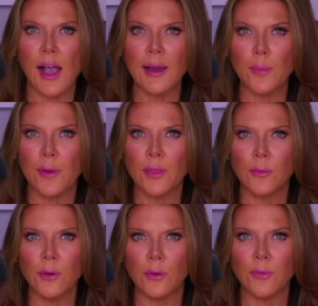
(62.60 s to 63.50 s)
a guy up on
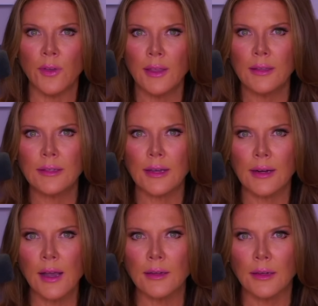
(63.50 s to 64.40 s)
the roof that's
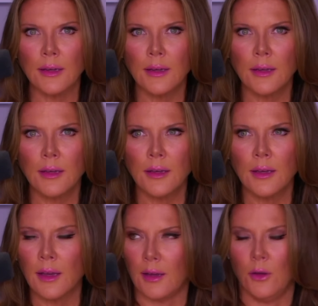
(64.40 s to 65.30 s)
got a gun.
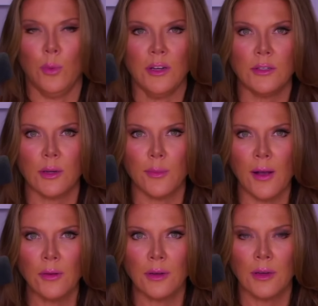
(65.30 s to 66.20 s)
And nobody took him
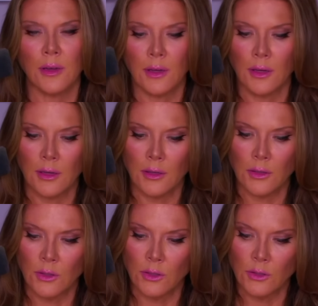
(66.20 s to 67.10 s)
out.
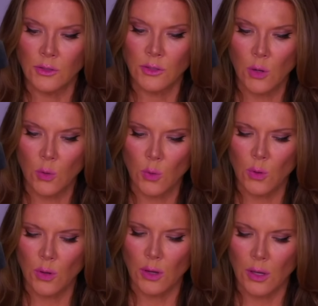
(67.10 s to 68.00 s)
So
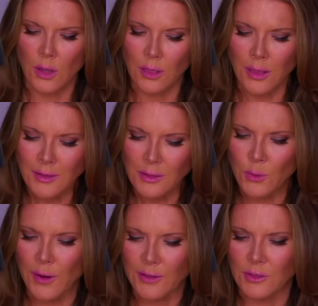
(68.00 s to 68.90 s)
lots
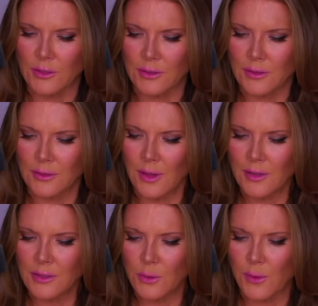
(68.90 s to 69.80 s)
of
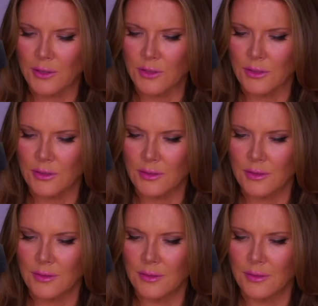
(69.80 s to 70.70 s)

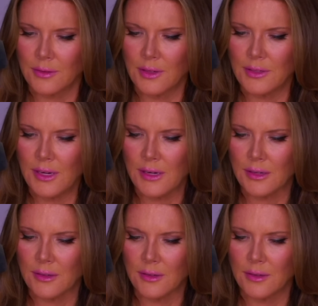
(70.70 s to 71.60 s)
questions,
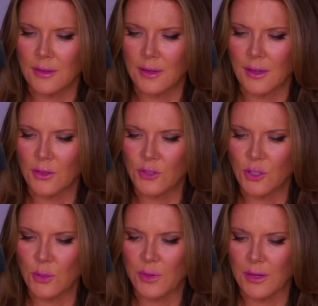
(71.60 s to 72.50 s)
indeed. And there
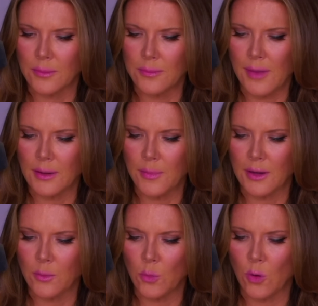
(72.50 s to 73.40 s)
should be many,
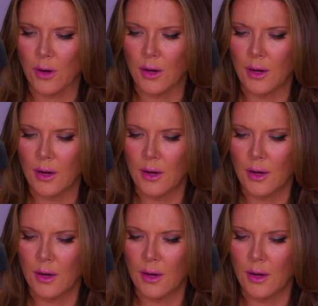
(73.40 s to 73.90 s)
many more.